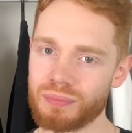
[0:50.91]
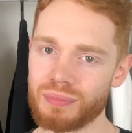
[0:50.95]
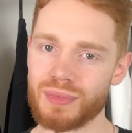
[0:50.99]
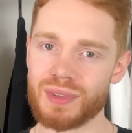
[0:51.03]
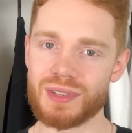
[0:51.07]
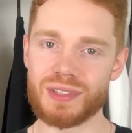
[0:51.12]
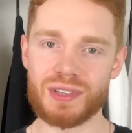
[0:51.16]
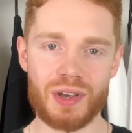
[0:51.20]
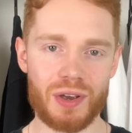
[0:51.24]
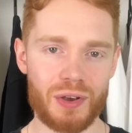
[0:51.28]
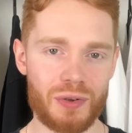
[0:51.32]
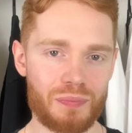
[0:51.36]

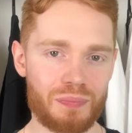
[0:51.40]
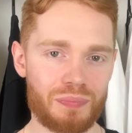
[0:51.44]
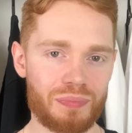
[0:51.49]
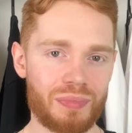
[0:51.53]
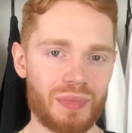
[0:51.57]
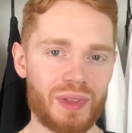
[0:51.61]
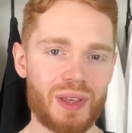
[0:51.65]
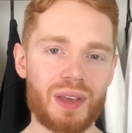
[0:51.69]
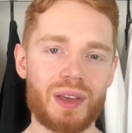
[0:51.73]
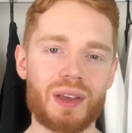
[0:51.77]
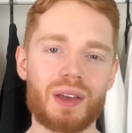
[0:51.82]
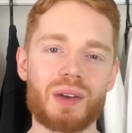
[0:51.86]
So,
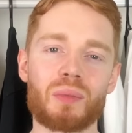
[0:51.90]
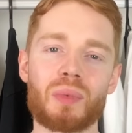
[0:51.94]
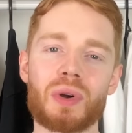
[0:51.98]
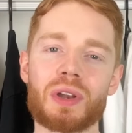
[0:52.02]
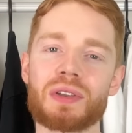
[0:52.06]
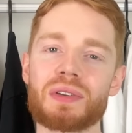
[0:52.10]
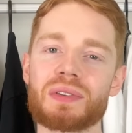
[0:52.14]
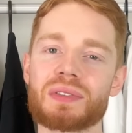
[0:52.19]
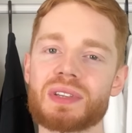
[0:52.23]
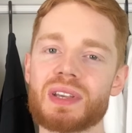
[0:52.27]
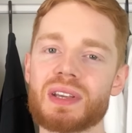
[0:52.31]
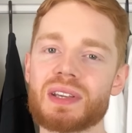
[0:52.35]
when
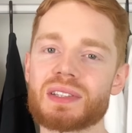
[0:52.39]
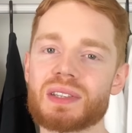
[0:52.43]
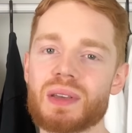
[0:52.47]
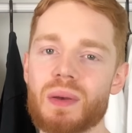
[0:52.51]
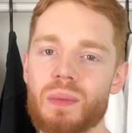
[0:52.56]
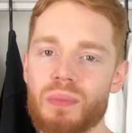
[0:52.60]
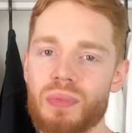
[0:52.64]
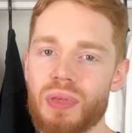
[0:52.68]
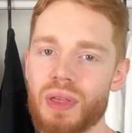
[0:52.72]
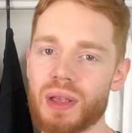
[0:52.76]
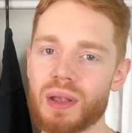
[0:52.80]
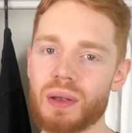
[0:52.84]
you see
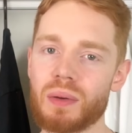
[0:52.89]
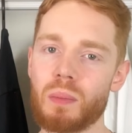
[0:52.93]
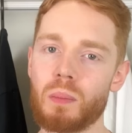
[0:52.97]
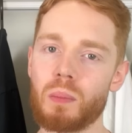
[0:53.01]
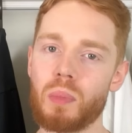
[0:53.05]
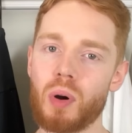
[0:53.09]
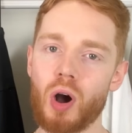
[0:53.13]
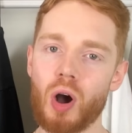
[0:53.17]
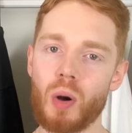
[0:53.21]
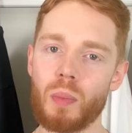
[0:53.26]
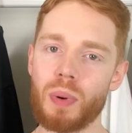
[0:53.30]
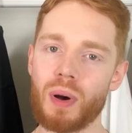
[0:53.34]
something
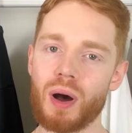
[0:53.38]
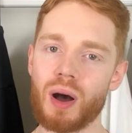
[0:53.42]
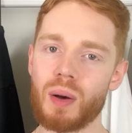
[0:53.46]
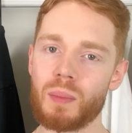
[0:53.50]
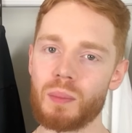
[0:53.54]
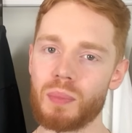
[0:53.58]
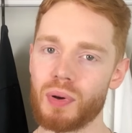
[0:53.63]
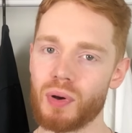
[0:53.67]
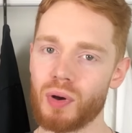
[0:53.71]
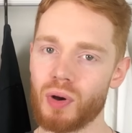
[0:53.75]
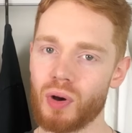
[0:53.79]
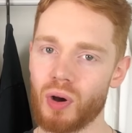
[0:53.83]
pop
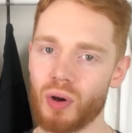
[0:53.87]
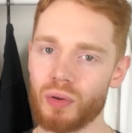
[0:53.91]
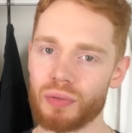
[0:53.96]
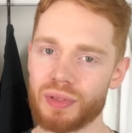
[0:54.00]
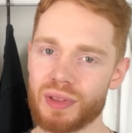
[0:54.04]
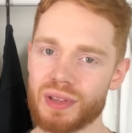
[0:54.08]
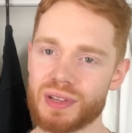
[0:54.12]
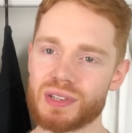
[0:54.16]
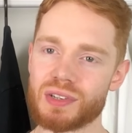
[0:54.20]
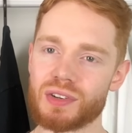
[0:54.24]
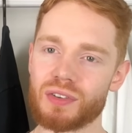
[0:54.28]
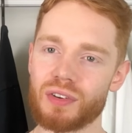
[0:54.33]
up on the
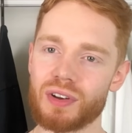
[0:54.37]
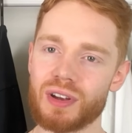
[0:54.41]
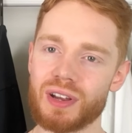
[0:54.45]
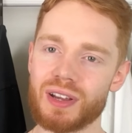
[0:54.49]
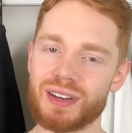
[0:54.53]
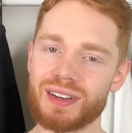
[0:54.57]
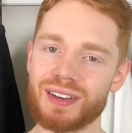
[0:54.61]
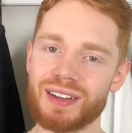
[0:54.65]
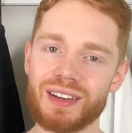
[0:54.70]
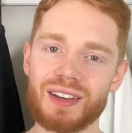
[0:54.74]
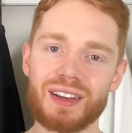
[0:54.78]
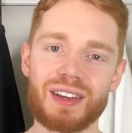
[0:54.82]

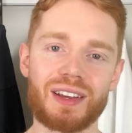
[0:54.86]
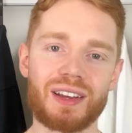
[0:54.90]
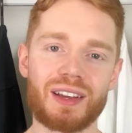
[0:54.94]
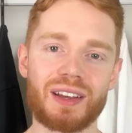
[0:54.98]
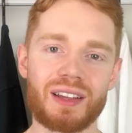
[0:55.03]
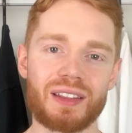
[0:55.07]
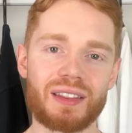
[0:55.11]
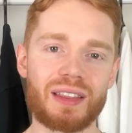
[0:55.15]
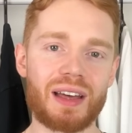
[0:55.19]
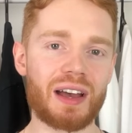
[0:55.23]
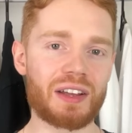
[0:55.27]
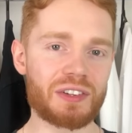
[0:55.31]
screen,
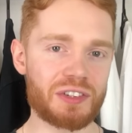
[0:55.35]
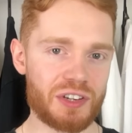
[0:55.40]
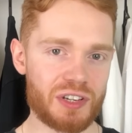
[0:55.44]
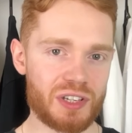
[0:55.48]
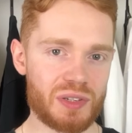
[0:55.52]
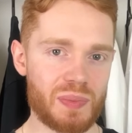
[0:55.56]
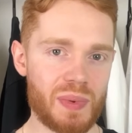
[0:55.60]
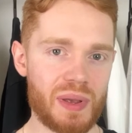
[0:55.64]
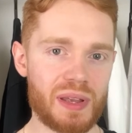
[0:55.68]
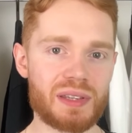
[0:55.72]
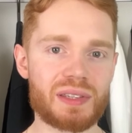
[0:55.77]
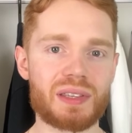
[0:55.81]
that just
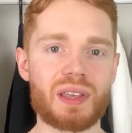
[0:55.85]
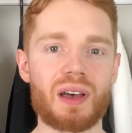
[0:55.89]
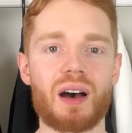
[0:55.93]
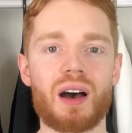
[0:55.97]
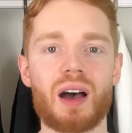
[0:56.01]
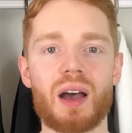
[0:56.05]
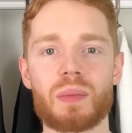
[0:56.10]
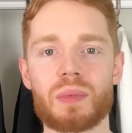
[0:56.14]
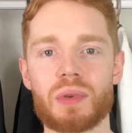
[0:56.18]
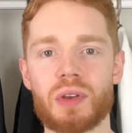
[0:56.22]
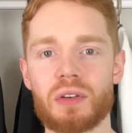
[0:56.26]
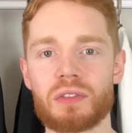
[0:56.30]
means that
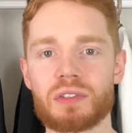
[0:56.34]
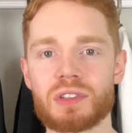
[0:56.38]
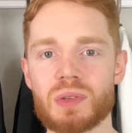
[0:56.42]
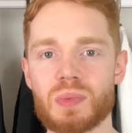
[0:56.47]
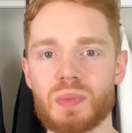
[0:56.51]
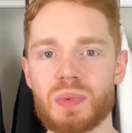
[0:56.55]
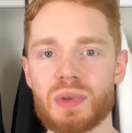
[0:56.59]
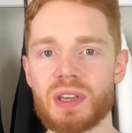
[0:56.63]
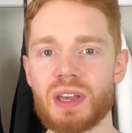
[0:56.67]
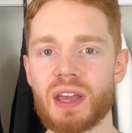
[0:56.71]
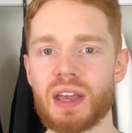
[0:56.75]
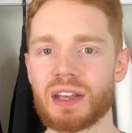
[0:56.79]
I'm going to
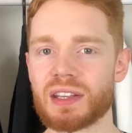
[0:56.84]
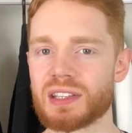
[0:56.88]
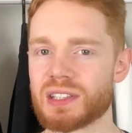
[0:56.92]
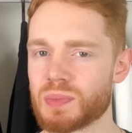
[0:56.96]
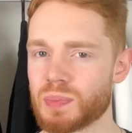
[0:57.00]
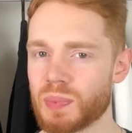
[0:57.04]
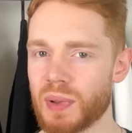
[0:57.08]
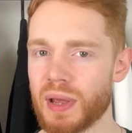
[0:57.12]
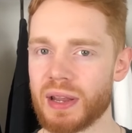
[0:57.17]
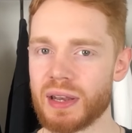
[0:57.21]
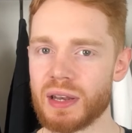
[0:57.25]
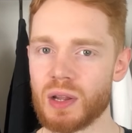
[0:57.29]
be
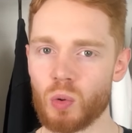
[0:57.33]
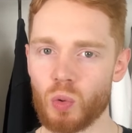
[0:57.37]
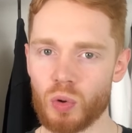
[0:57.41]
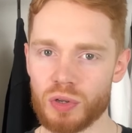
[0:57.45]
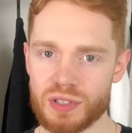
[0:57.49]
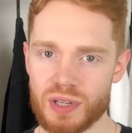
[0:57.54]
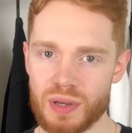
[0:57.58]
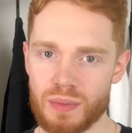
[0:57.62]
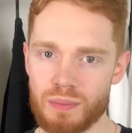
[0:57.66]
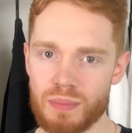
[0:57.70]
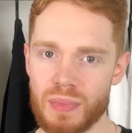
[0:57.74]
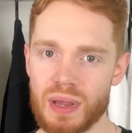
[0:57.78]
explaining
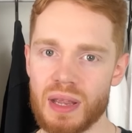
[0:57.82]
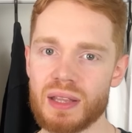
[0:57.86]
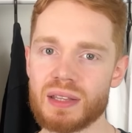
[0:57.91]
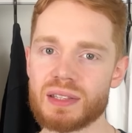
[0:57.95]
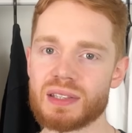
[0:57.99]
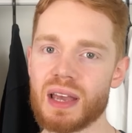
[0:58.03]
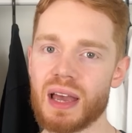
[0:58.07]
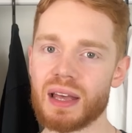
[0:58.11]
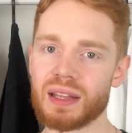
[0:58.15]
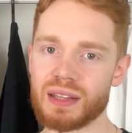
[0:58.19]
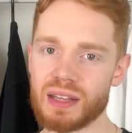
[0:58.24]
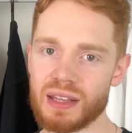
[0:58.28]
what it means
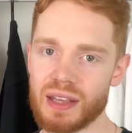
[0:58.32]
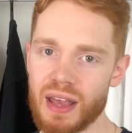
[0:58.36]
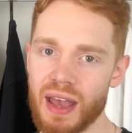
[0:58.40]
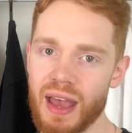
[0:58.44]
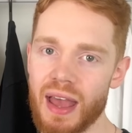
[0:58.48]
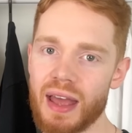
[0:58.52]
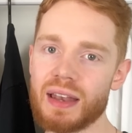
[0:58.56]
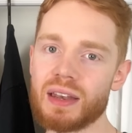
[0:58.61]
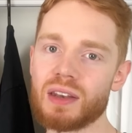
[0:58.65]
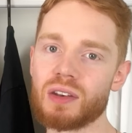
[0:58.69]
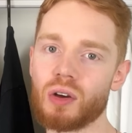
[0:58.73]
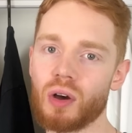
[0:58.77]
at the
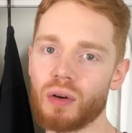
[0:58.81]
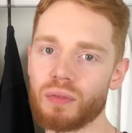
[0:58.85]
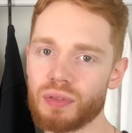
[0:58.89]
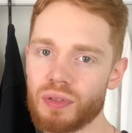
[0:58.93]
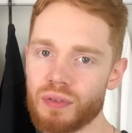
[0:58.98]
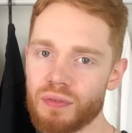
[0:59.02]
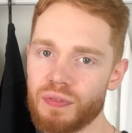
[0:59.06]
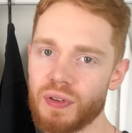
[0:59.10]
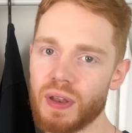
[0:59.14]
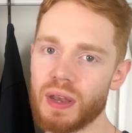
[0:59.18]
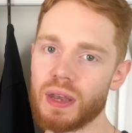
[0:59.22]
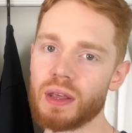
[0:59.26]
end of the
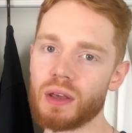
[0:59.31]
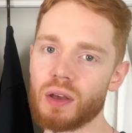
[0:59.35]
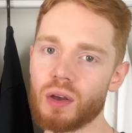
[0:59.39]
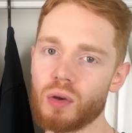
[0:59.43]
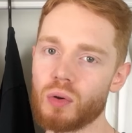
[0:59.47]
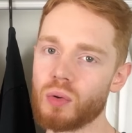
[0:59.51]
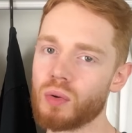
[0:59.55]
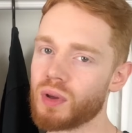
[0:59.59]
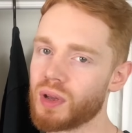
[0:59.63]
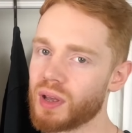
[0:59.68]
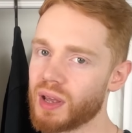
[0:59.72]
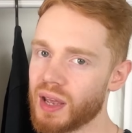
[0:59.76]

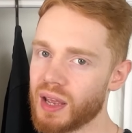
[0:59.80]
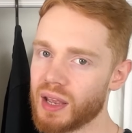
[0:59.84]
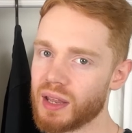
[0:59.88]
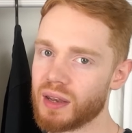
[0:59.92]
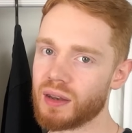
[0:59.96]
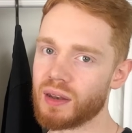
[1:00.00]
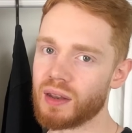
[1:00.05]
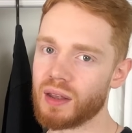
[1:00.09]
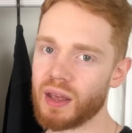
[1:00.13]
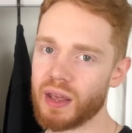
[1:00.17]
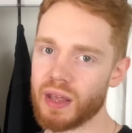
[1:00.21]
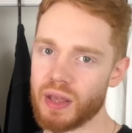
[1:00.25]
video
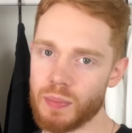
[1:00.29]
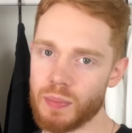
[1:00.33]
in a